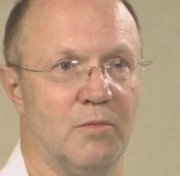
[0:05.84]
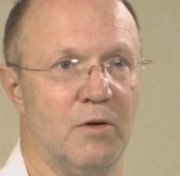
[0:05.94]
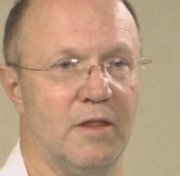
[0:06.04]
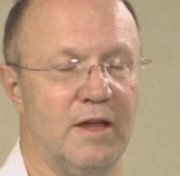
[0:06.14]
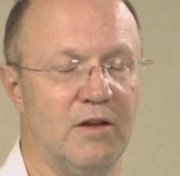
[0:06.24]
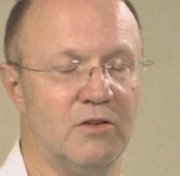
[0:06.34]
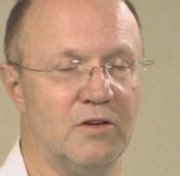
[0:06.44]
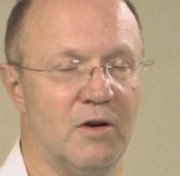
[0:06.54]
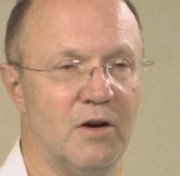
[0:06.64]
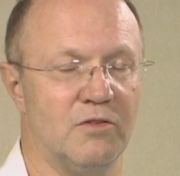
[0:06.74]
and what they
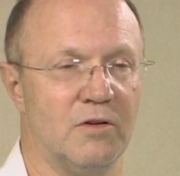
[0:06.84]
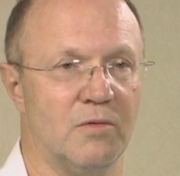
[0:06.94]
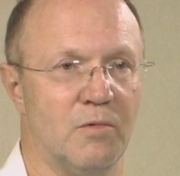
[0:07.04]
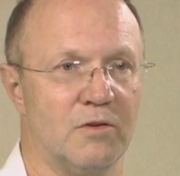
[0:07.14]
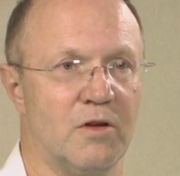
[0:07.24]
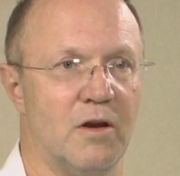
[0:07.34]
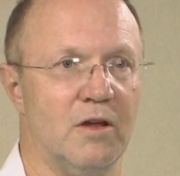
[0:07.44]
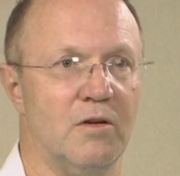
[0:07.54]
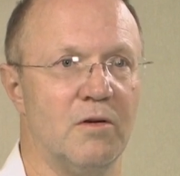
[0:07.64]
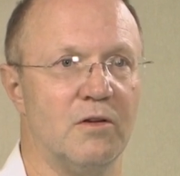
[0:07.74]
usually are is what's called a
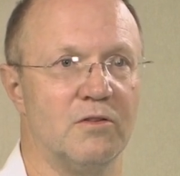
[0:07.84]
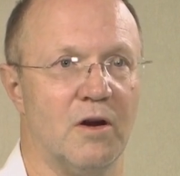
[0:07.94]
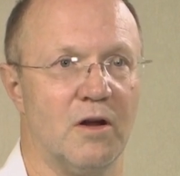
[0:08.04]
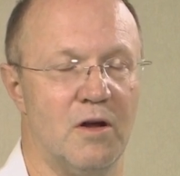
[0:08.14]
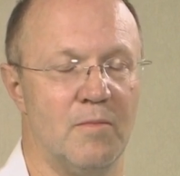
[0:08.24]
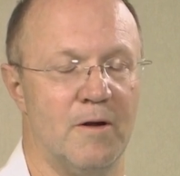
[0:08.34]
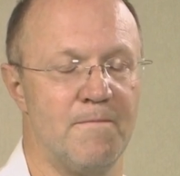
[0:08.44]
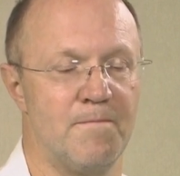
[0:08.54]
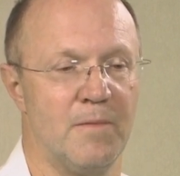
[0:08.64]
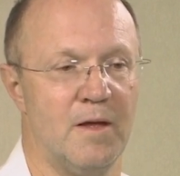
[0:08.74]
uterine sarcoma.
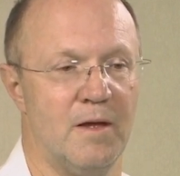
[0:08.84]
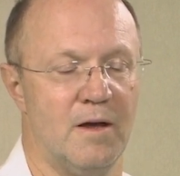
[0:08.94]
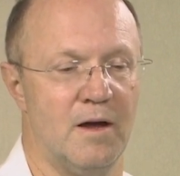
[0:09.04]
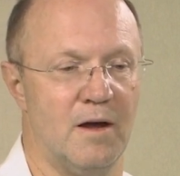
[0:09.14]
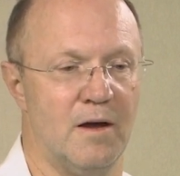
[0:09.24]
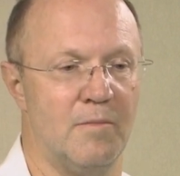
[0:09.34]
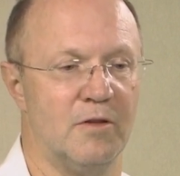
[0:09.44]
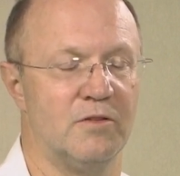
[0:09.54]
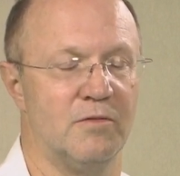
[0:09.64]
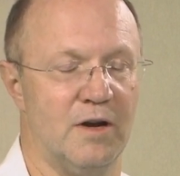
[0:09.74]

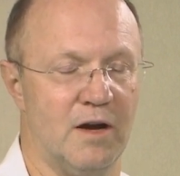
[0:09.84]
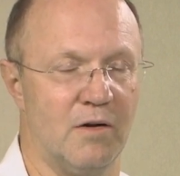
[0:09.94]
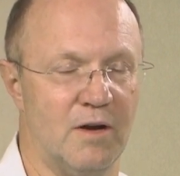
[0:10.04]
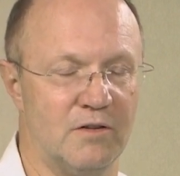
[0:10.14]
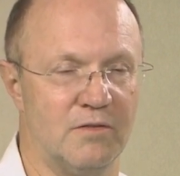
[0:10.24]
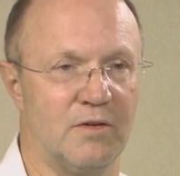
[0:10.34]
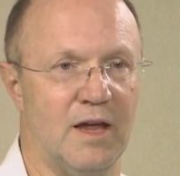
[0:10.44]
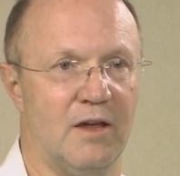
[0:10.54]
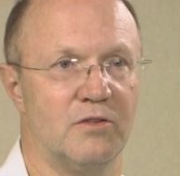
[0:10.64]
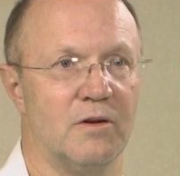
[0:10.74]
It's a very aggressive
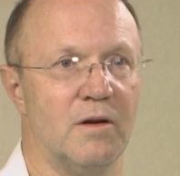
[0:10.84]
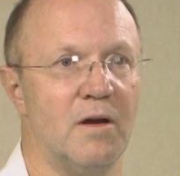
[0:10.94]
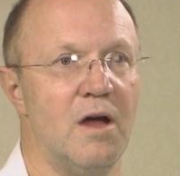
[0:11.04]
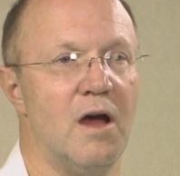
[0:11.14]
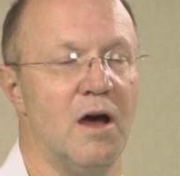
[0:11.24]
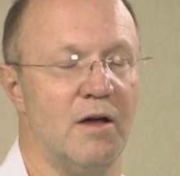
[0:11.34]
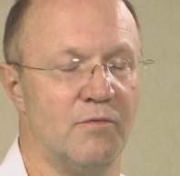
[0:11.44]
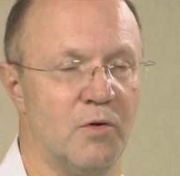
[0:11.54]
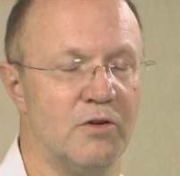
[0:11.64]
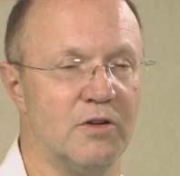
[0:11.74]
cancer.
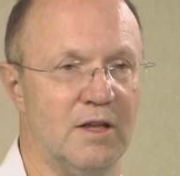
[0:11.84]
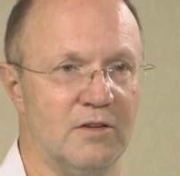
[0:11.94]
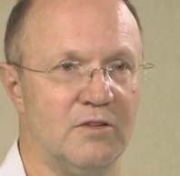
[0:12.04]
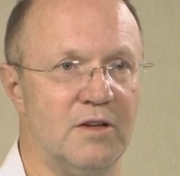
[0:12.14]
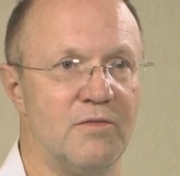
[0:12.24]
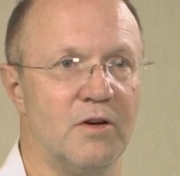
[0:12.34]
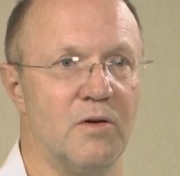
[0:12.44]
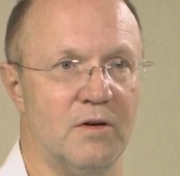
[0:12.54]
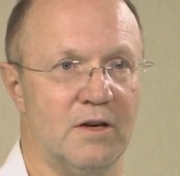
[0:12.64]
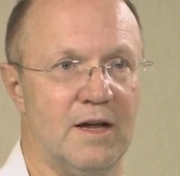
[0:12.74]
Unfortunately, it's
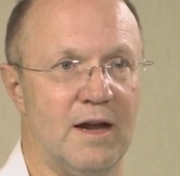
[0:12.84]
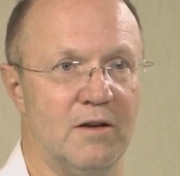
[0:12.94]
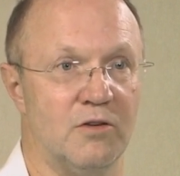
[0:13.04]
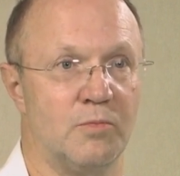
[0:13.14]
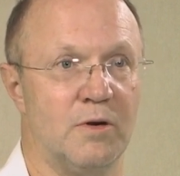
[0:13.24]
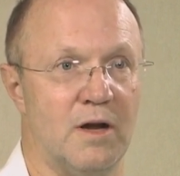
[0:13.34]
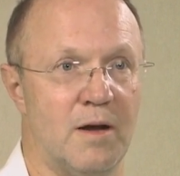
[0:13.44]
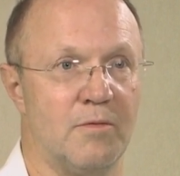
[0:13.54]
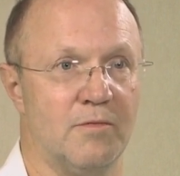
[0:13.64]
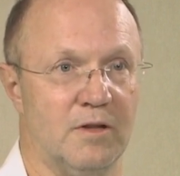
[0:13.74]
difficult to diagnose
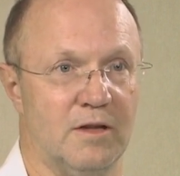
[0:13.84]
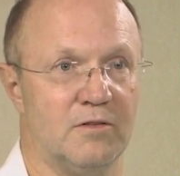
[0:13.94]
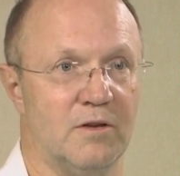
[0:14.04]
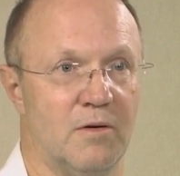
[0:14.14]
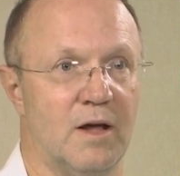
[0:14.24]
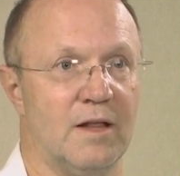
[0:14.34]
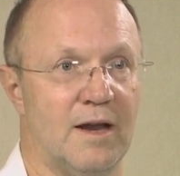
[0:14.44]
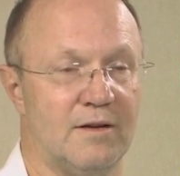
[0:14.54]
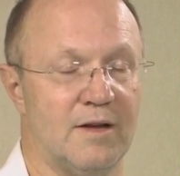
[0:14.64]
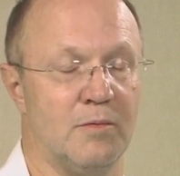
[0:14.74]
preoperatively, so a
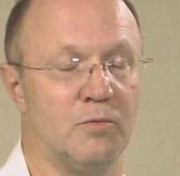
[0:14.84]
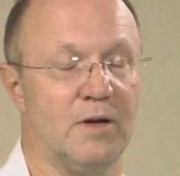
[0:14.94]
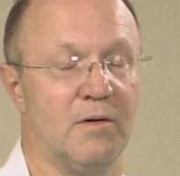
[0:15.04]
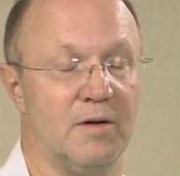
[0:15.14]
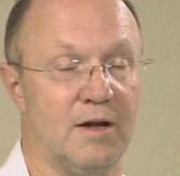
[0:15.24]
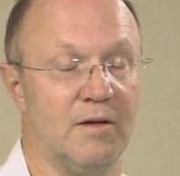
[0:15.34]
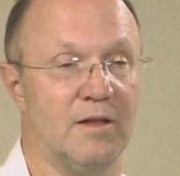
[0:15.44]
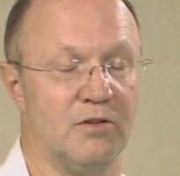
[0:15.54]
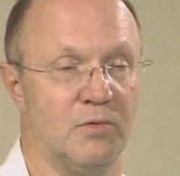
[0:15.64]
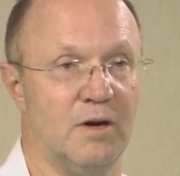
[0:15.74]
lot of times we don't know
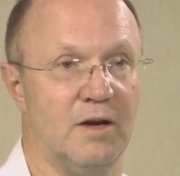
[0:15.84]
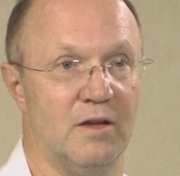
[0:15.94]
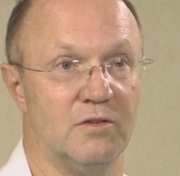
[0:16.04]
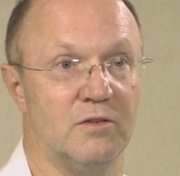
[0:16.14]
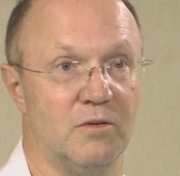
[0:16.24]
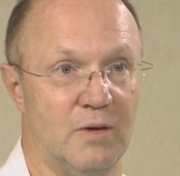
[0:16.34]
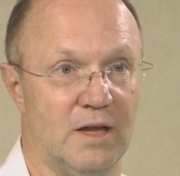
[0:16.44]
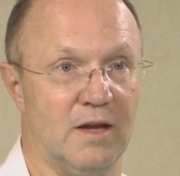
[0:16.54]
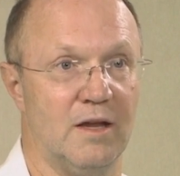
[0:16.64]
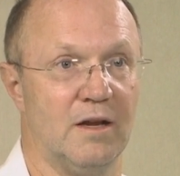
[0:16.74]
that's what it is until we
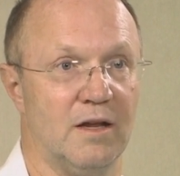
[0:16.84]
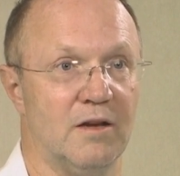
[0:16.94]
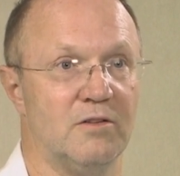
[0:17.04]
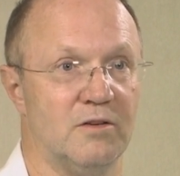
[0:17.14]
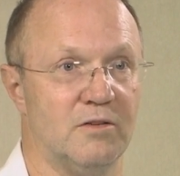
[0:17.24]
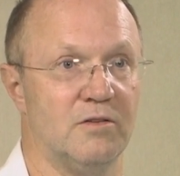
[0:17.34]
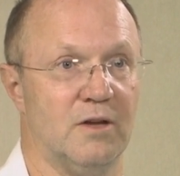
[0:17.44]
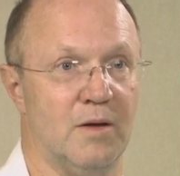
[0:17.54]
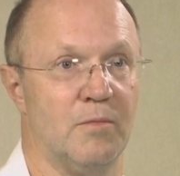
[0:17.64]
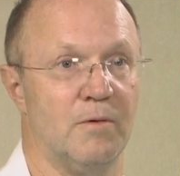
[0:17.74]
get in and get a tissue
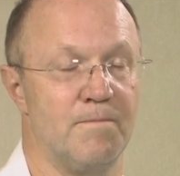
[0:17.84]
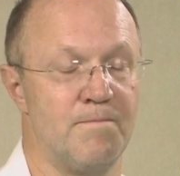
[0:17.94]
sample.